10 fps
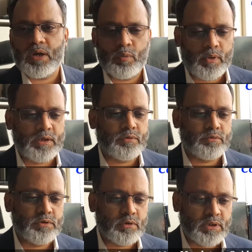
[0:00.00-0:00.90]
add value to
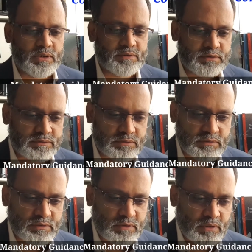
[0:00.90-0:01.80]
the organization?
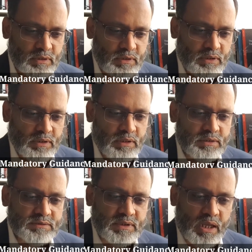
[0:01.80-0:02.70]

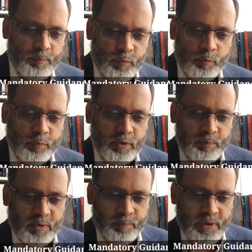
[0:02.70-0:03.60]
Is
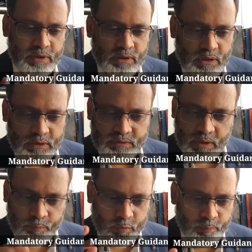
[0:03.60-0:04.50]

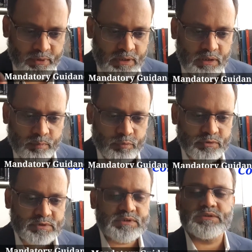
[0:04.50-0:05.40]
appropriately
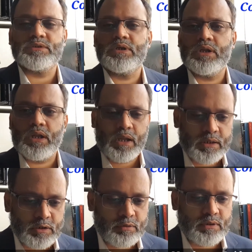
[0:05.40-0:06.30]
positioned and
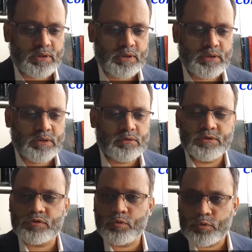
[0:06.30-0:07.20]
adequately
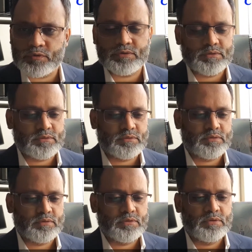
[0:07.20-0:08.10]
resourced.
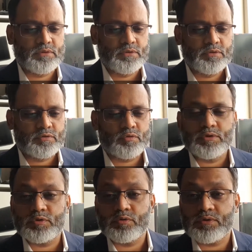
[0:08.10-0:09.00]
So
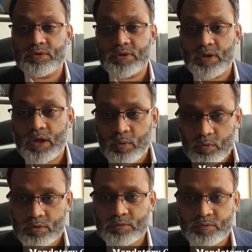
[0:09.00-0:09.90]
resources are
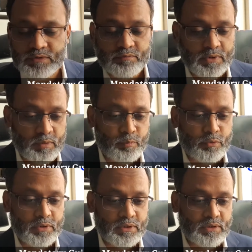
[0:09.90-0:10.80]
always very
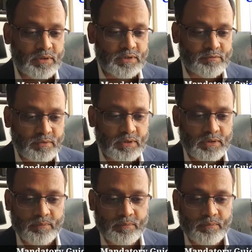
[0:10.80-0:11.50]
important as well.